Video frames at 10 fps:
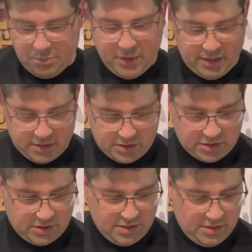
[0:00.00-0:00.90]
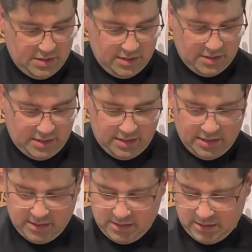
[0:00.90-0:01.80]
bench,
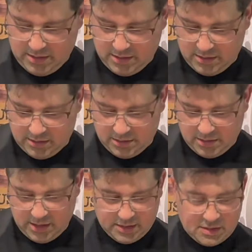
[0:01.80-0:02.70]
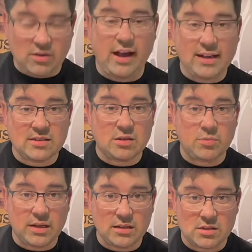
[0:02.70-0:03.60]
and uh, he still has the
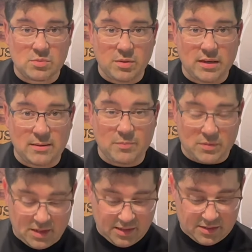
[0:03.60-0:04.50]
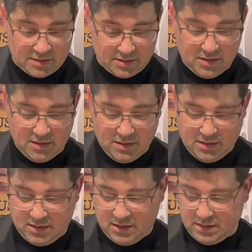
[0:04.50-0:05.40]
bench, but it's
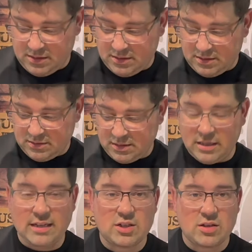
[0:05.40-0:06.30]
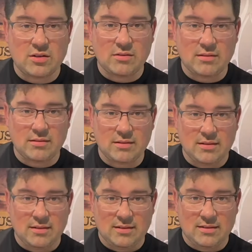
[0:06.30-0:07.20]
uh, an inch
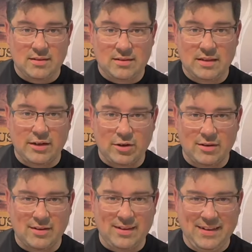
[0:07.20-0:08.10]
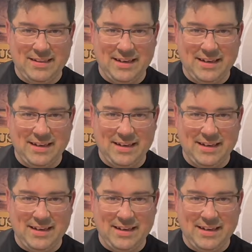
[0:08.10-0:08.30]
thinner than